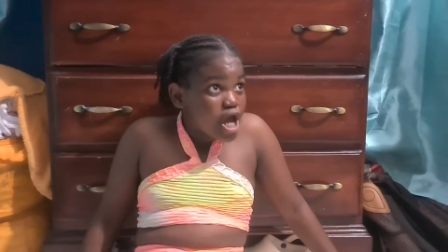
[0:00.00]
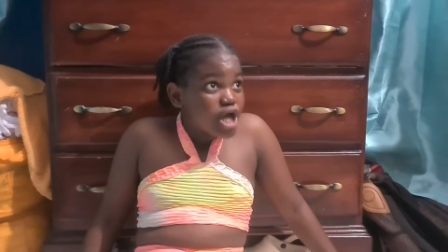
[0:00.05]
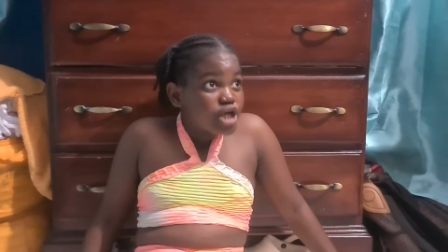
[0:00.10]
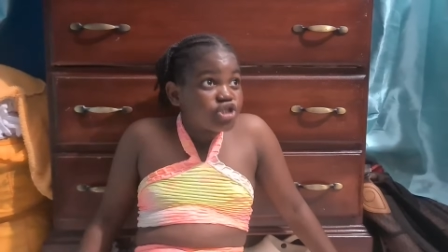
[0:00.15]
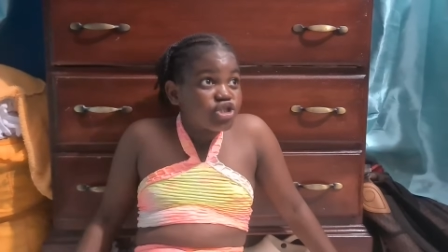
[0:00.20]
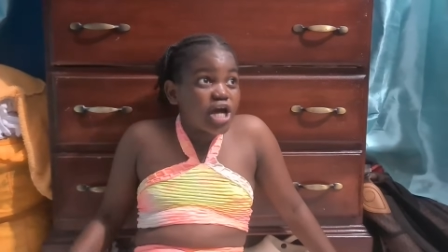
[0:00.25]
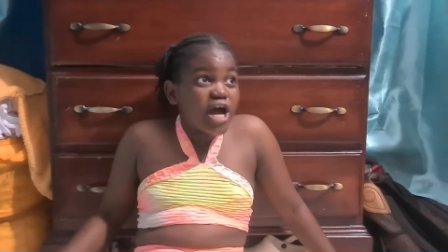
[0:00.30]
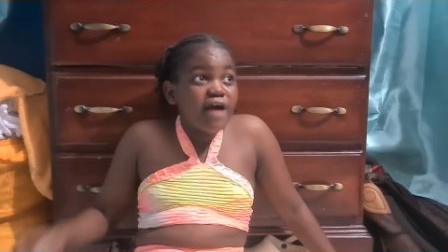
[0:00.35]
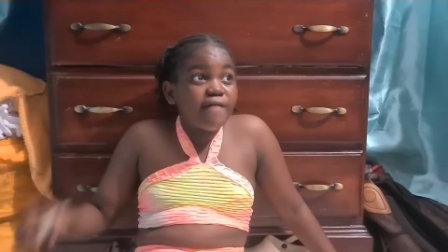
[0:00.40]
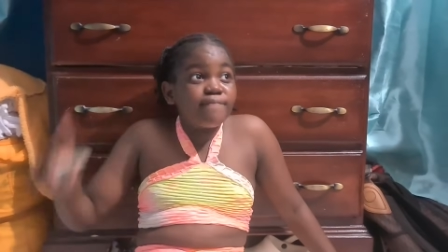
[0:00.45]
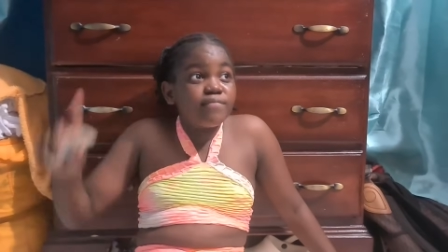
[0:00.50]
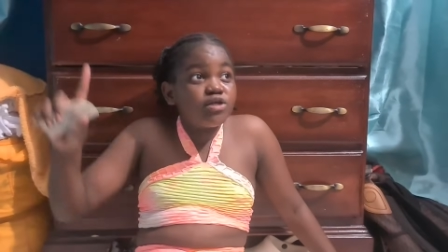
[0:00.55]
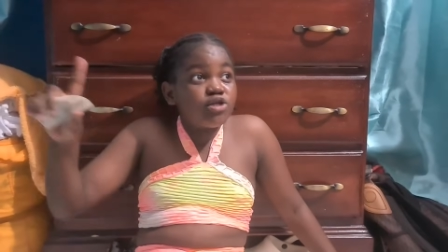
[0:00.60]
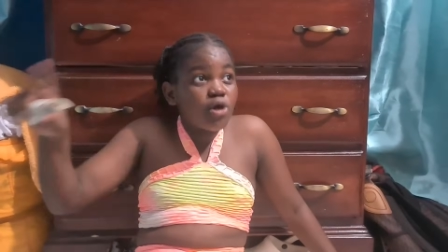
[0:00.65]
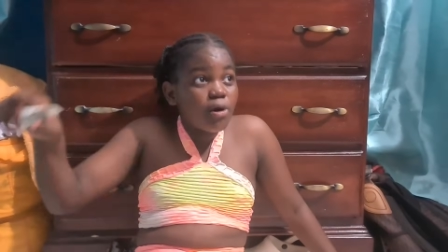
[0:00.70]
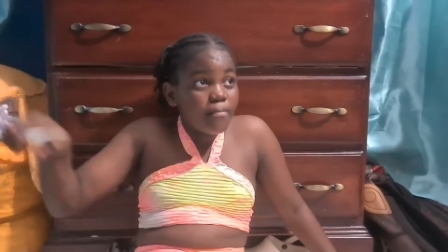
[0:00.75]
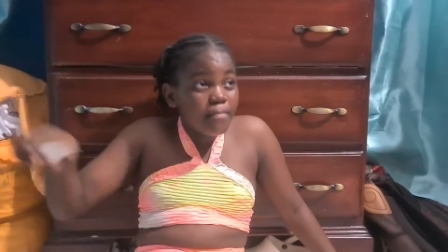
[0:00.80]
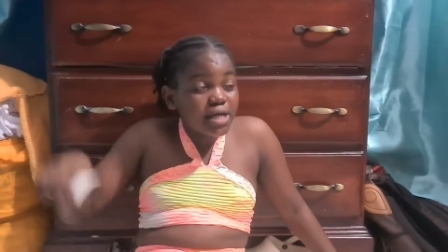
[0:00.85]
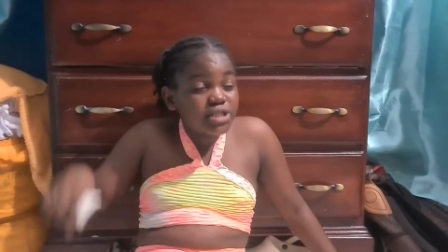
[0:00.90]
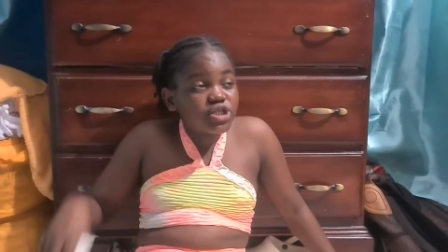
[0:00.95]
She have my
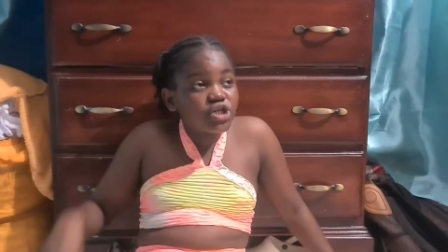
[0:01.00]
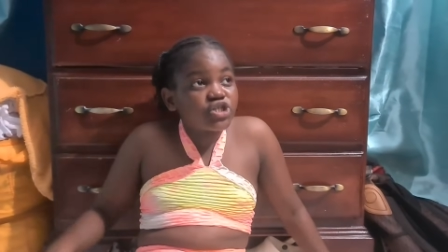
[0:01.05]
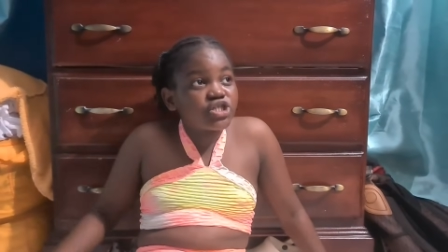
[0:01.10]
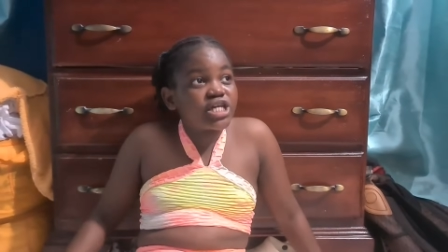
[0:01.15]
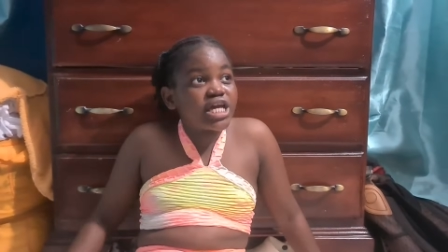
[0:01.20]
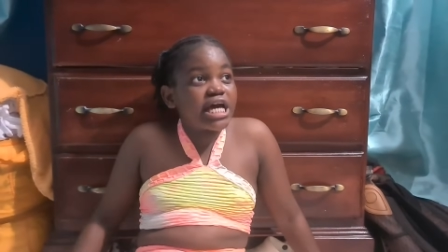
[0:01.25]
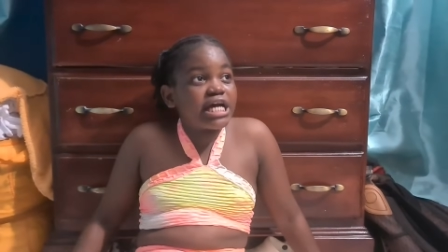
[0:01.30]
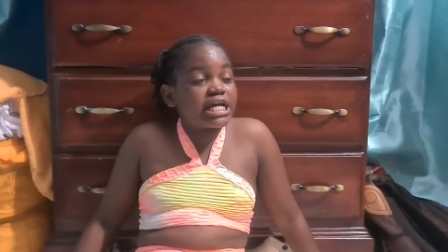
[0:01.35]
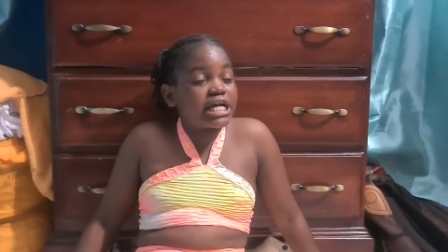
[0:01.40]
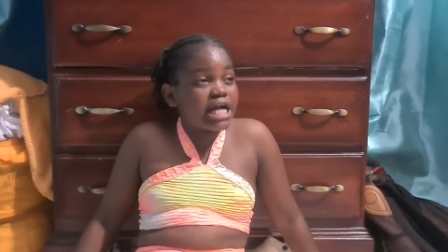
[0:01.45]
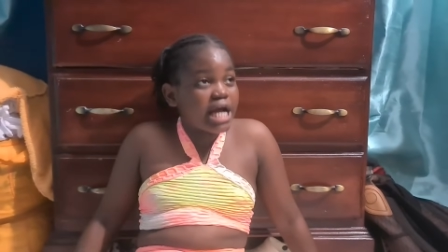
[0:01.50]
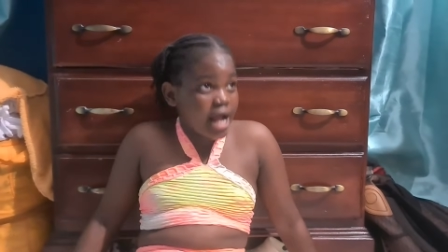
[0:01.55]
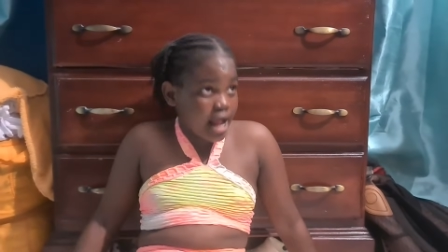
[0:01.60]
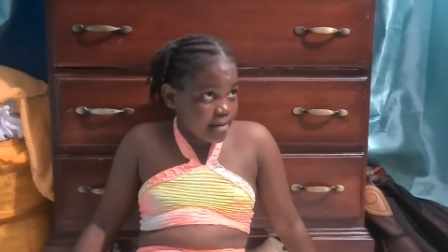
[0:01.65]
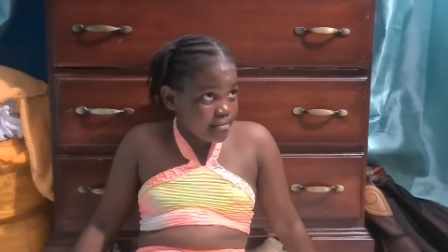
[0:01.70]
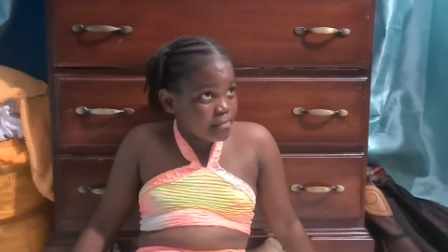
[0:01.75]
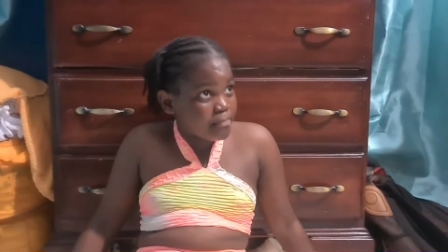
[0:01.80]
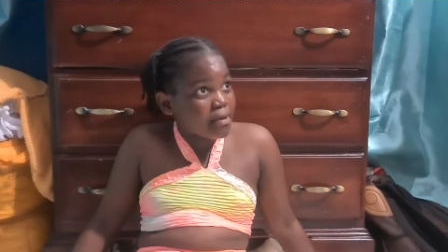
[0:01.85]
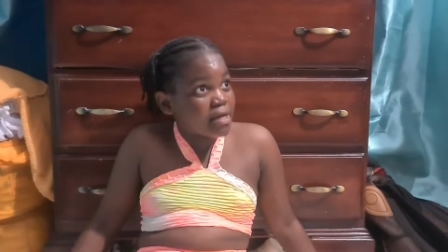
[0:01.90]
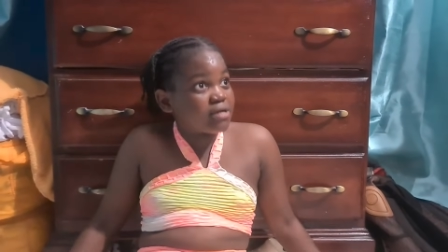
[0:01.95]
number so she can call
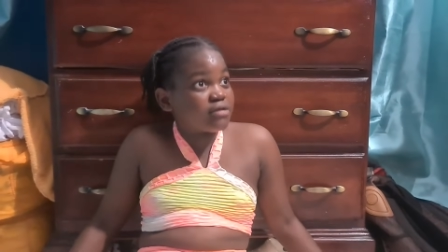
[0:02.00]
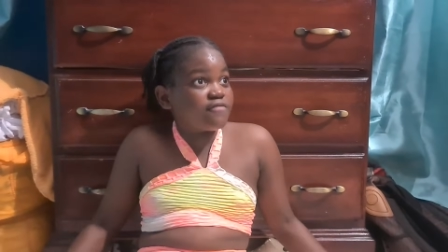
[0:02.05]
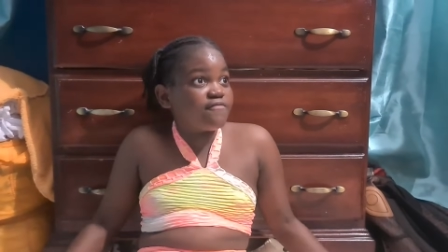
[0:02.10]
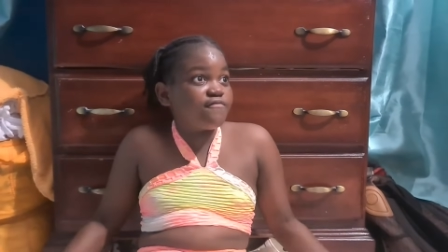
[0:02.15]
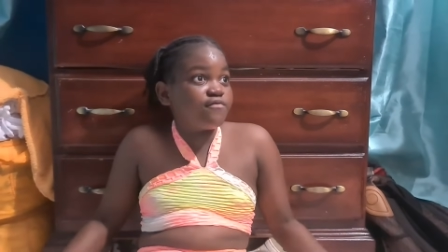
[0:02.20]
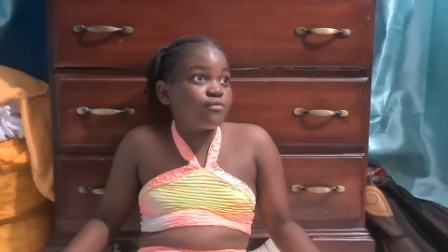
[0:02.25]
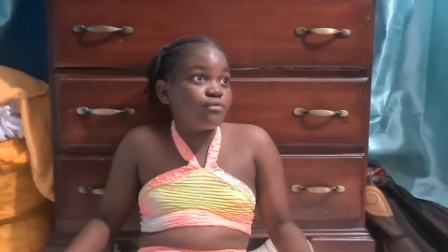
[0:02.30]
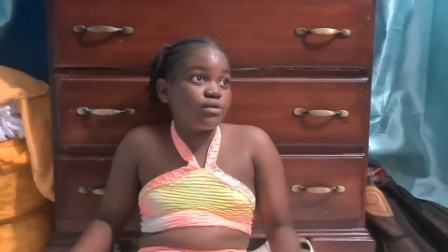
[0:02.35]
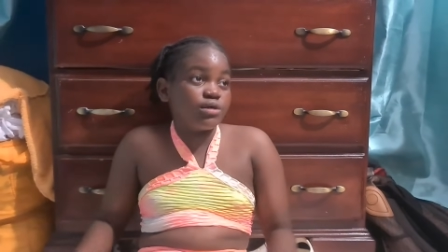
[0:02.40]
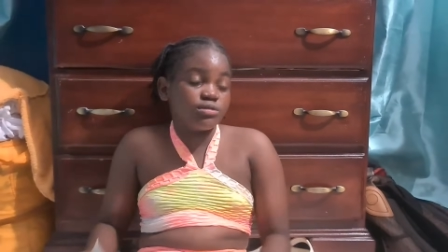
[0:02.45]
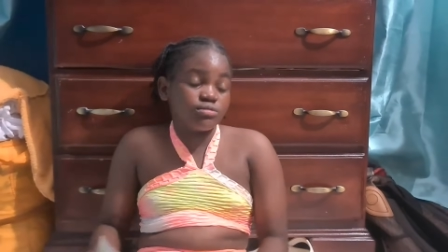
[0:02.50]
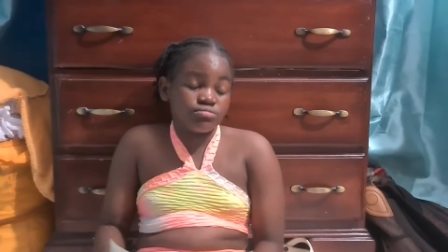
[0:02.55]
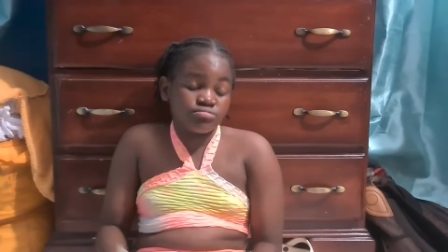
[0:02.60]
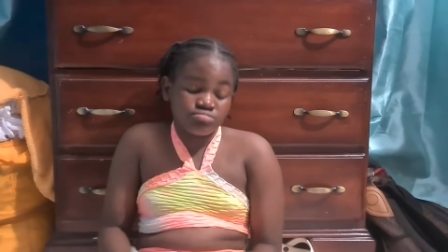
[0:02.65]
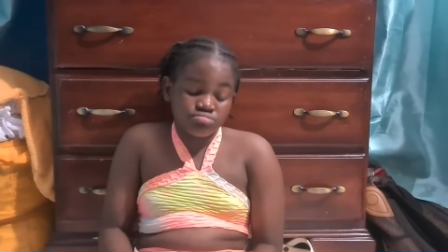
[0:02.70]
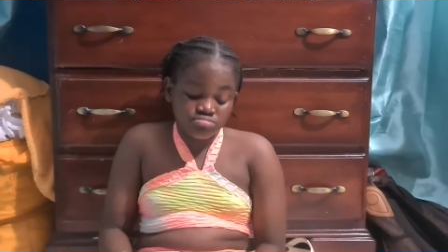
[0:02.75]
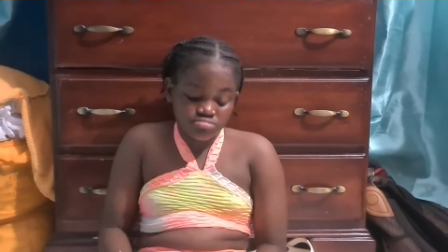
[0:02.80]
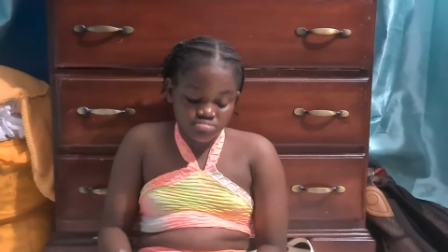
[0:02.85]
me on the phone.